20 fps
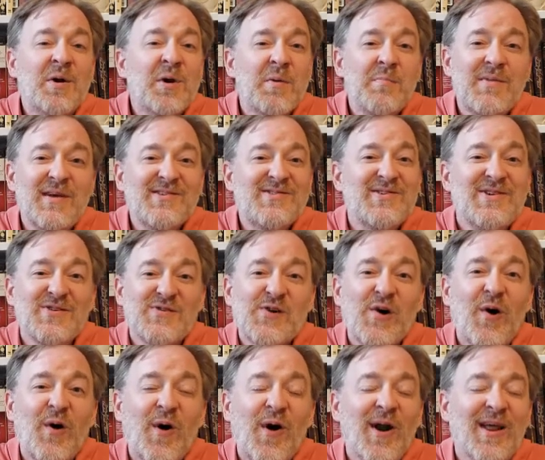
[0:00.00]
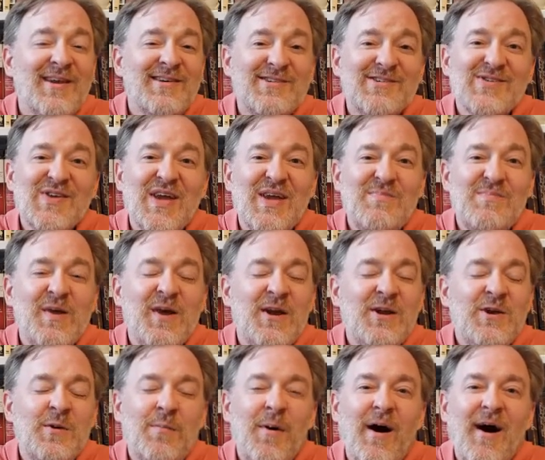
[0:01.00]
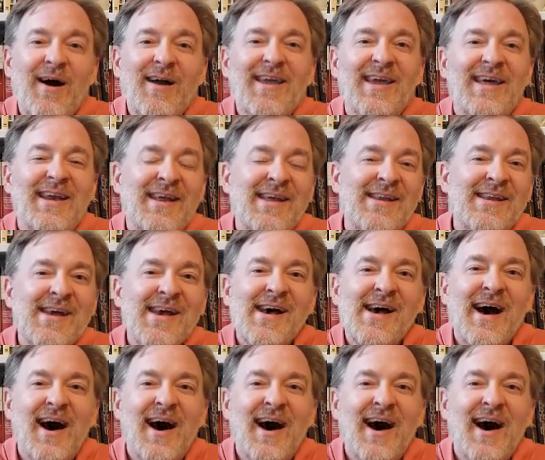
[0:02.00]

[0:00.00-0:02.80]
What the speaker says: on a business card and just keep it in your pocket